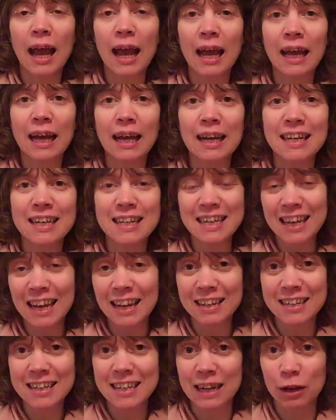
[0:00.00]
and he
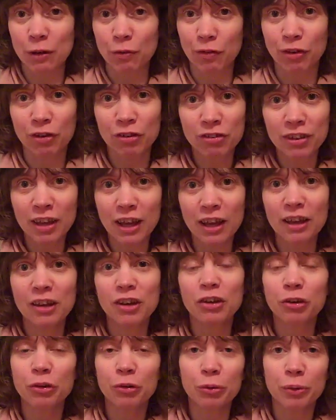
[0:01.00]
had to take care of our son,
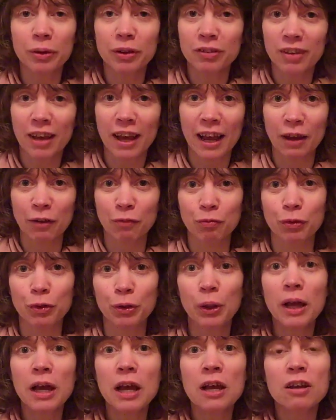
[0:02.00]
who is a
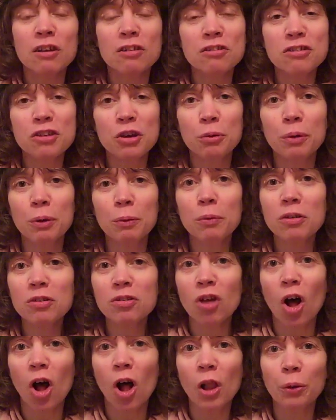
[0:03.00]
handful. So it
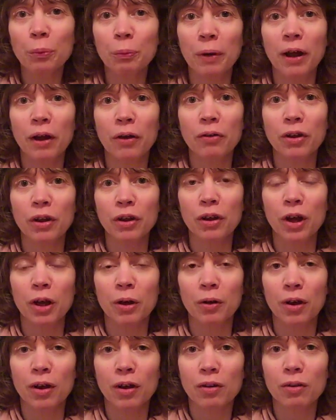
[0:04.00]
was all around
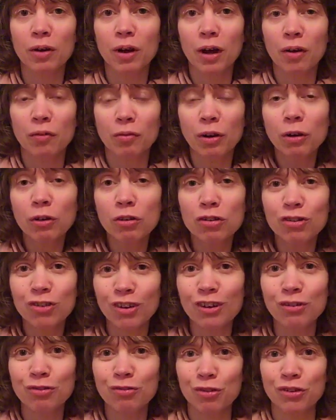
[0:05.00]
a very
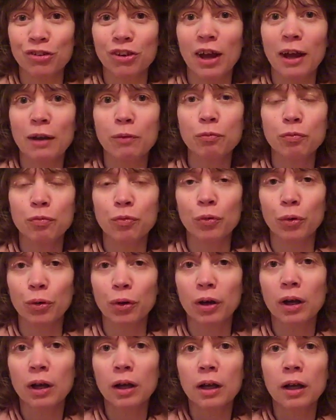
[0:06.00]
stressful time
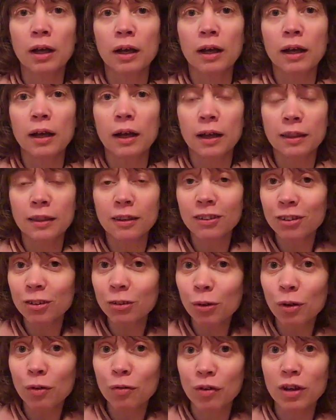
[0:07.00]
for the
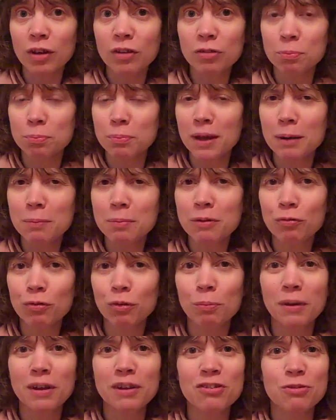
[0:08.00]
two of us, maybe
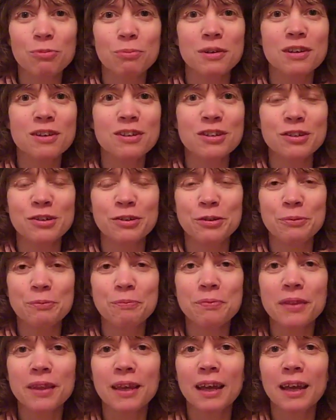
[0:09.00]
for Benjamin too.